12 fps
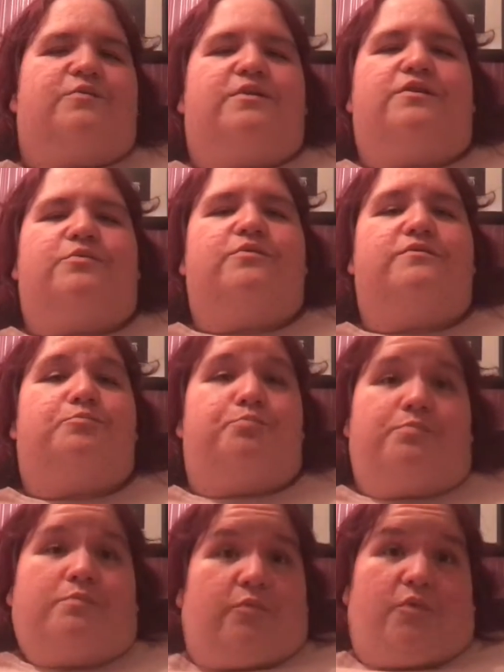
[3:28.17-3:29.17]
which was
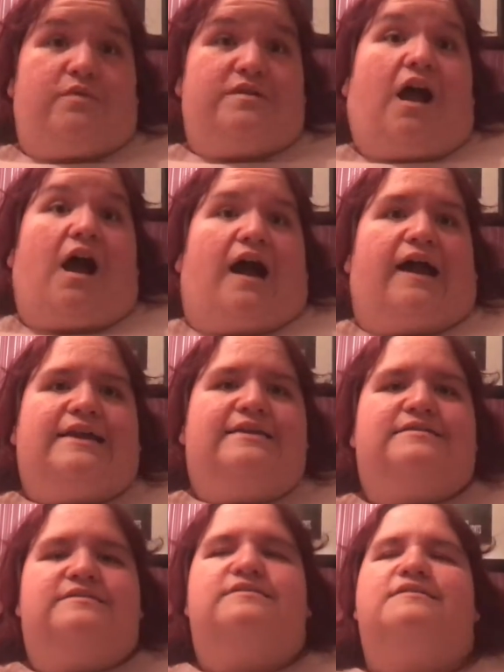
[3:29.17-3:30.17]

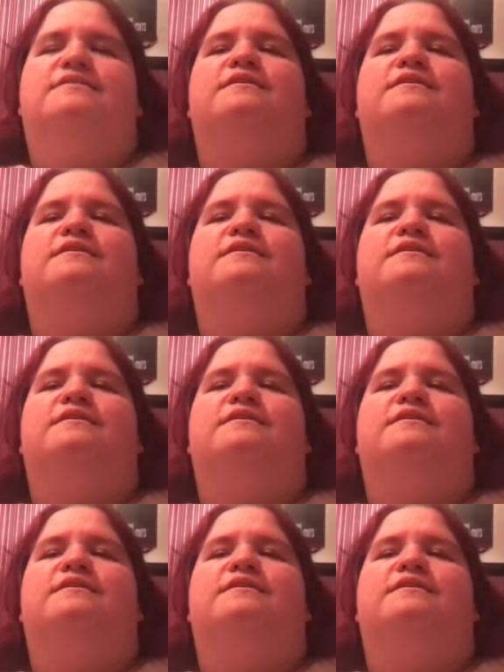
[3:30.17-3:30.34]
nice.